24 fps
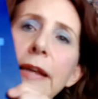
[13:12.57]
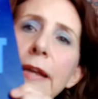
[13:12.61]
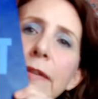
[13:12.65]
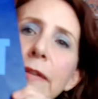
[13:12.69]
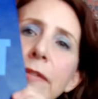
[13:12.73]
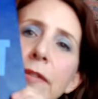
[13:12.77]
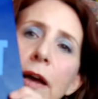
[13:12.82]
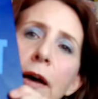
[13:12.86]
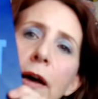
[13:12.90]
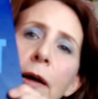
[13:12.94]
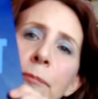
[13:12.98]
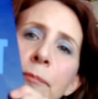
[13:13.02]

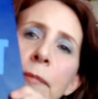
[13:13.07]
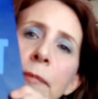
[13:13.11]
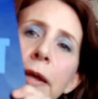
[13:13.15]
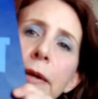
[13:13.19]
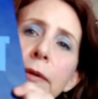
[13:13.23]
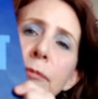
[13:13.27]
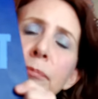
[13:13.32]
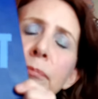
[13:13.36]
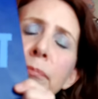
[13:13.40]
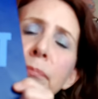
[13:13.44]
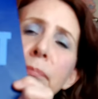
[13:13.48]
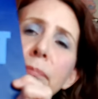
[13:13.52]
it's called
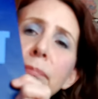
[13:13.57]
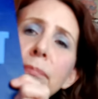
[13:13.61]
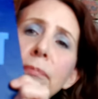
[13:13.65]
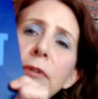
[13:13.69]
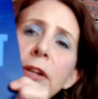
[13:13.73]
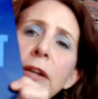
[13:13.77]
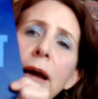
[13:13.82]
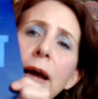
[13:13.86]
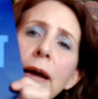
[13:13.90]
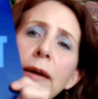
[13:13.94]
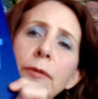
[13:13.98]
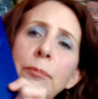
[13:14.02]

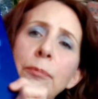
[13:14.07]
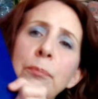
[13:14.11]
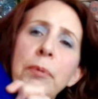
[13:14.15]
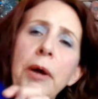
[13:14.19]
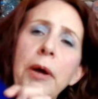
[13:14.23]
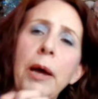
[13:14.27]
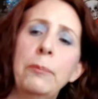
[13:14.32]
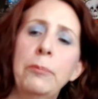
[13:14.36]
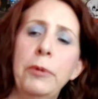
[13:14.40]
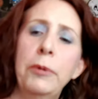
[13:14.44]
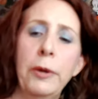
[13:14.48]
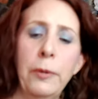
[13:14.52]
Midnight
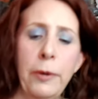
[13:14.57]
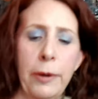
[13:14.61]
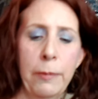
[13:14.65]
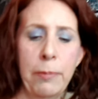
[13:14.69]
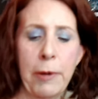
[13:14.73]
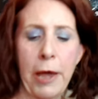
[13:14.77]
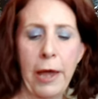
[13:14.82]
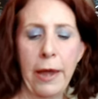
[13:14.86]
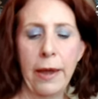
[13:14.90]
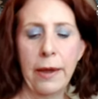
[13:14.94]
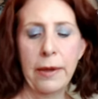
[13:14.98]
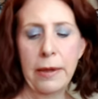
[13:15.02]
by Beauty
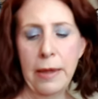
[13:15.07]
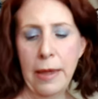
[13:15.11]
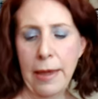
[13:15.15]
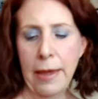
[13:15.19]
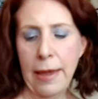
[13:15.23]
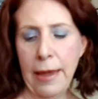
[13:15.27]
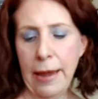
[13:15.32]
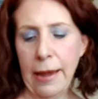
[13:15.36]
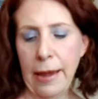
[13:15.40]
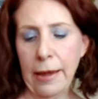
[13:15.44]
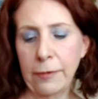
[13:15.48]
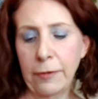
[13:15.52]
Bay,
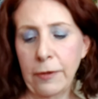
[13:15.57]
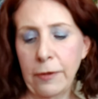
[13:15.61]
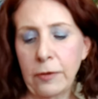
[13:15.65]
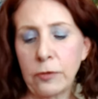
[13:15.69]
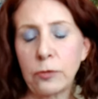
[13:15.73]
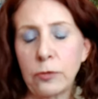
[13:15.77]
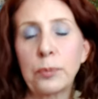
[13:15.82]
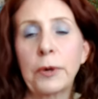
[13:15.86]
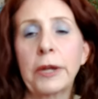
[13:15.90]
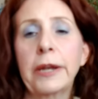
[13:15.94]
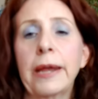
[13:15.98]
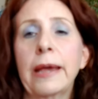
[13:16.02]
and
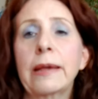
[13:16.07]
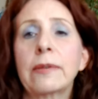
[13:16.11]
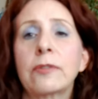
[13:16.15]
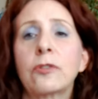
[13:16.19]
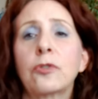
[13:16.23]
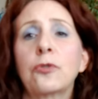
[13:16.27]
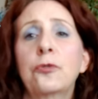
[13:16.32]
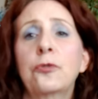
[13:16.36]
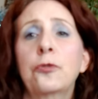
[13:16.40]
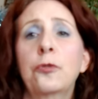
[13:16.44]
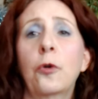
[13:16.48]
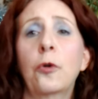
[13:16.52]
this one has
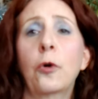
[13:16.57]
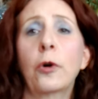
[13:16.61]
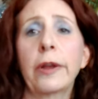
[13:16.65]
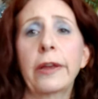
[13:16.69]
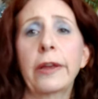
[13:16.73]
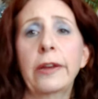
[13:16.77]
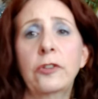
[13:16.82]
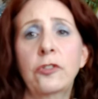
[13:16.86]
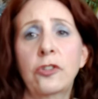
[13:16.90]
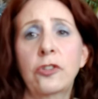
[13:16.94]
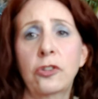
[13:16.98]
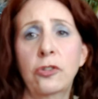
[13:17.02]

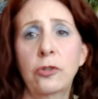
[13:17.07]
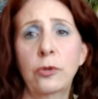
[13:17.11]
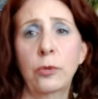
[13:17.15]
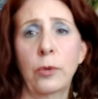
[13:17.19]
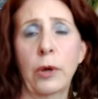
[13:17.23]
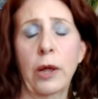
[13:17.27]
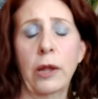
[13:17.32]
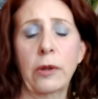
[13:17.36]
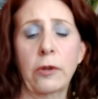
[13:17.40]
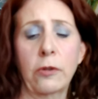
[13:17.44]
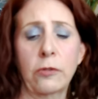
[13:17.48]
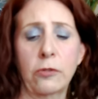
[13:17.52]
42
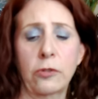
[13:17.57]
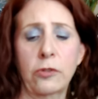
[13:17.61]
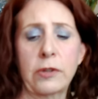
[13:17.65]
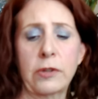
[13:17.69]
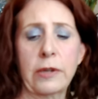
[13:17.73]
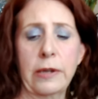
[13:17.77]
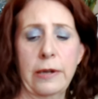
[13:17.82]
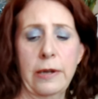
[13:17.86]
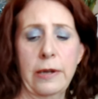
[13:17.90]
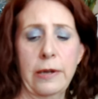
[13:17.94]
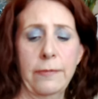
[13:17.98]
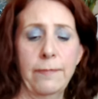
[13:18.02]
colors
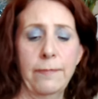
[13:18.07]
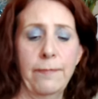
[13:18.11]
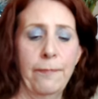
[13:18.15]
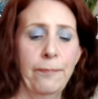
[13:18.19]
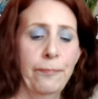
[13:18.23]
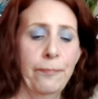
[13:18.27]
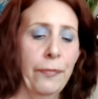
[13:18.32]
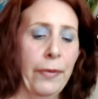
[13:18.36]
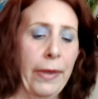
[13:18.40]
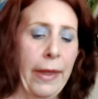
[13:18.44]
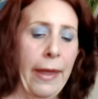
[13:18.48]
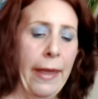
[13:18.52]
in it.
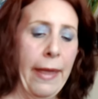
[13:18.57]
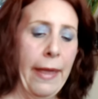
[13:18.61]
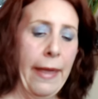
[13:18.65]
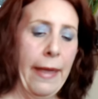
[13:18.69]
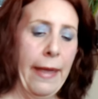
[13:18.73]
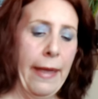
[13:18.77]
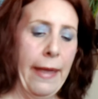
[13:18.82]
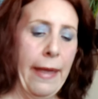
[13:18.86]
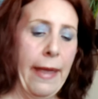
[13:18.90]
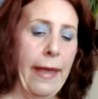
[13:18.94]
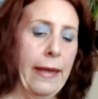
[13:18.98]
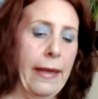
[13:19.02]

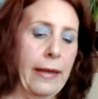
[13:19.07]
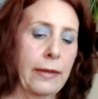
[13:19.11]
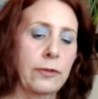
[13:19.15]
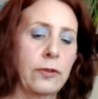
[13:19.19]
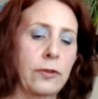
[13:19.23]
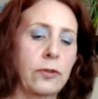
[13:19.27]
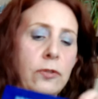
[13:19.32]
And